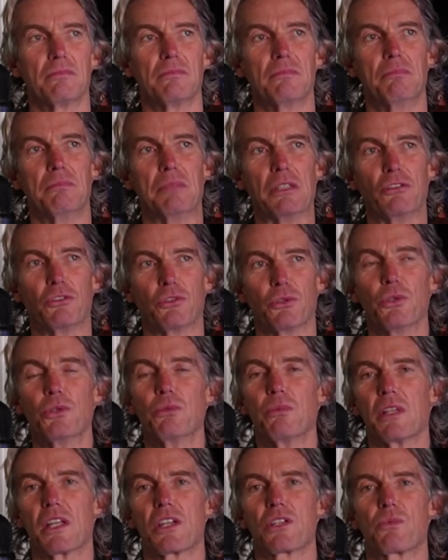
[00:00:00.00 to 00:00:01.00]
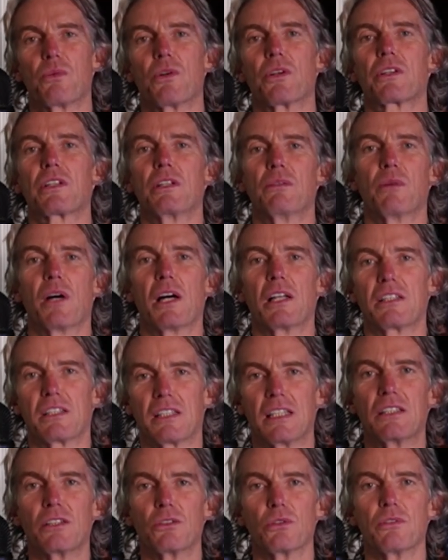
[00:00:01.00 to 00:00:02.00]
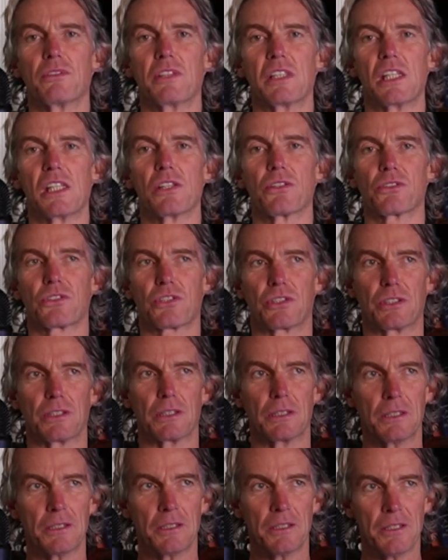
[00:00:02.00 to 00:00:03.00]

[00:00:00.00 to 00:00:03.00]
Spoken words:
been doing with this work and what I'd created over the years, and